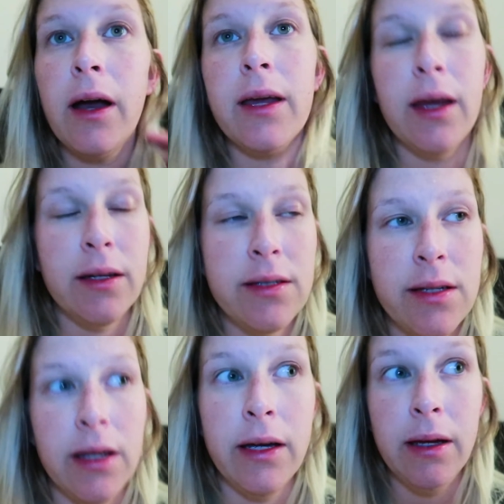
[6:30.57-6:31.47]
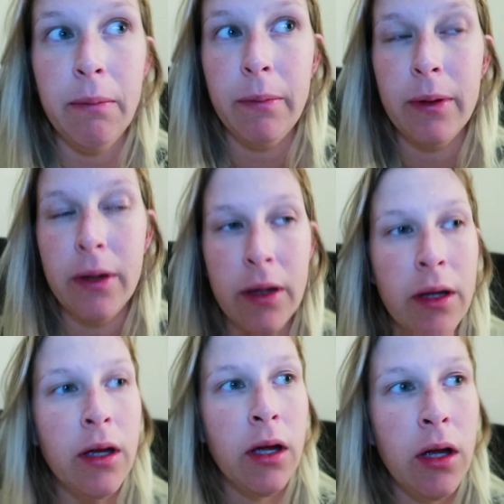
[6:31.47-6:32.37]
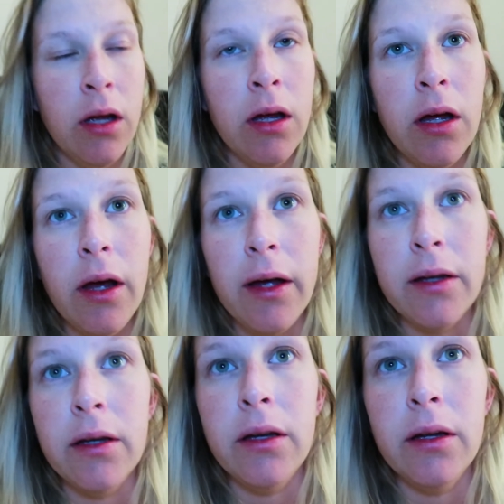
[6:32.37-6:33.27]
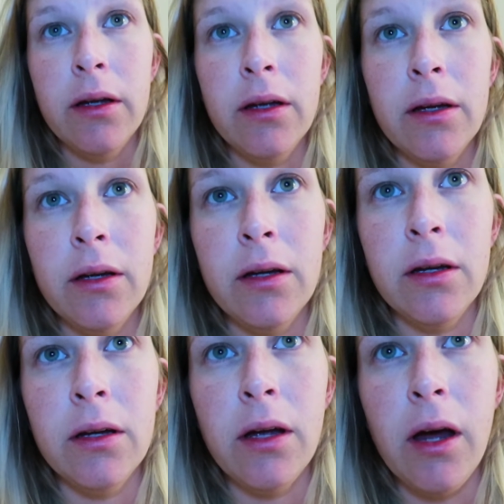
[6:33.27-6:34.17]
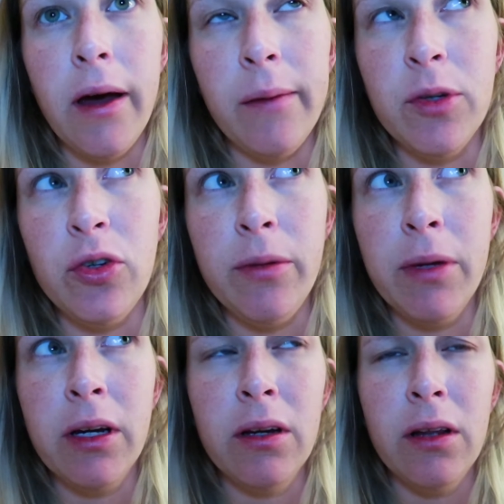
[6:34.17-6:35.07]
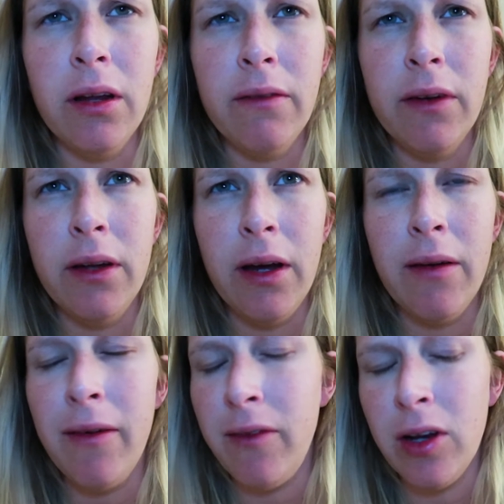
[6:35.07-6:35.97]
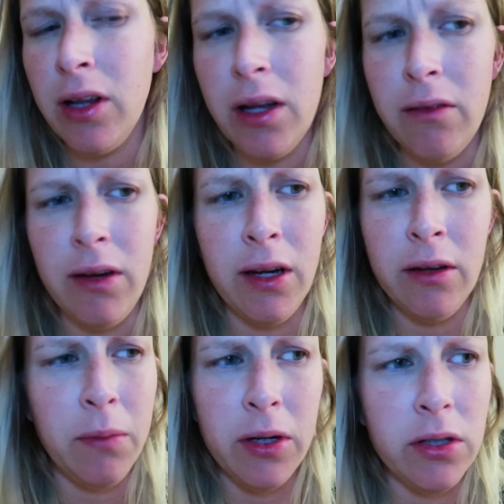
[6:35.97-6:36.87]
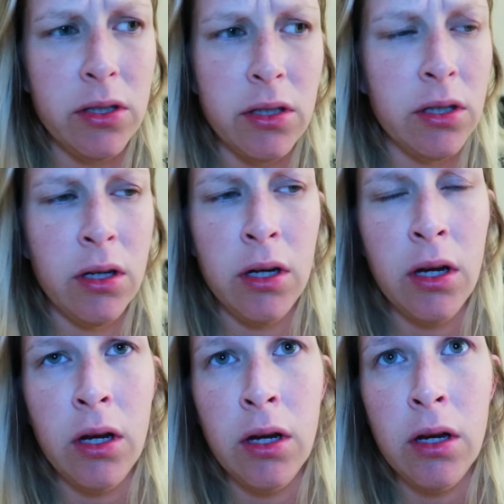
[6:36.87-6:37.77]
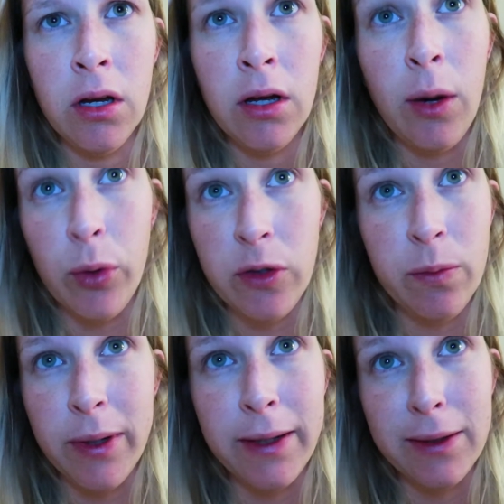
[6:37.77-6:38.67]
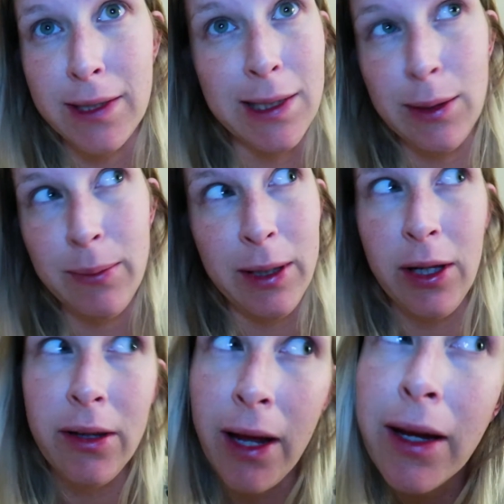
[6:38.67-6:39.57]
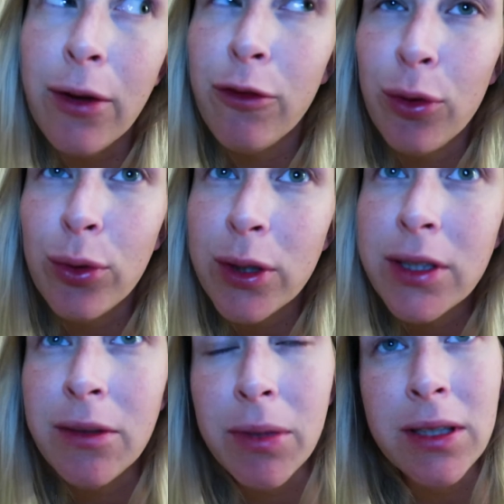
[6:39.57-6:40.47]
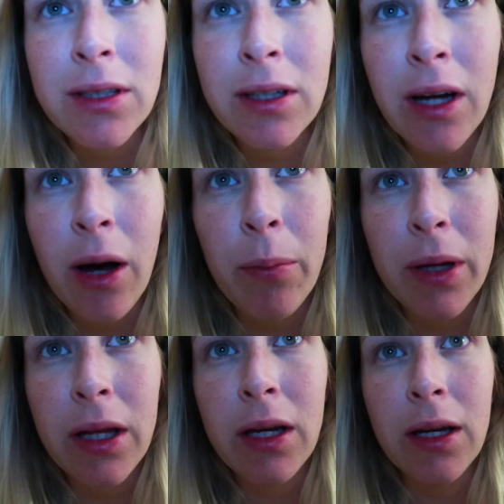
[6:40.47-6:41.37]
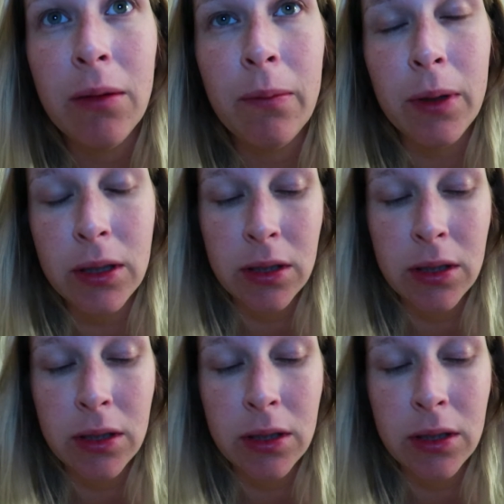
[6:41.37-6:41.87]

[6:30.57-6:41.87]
I can't sleep, and I'm dreaming a lot, having a lot of nightmares. I'm whispering because in the middle of the night, of course, I've been up eating, but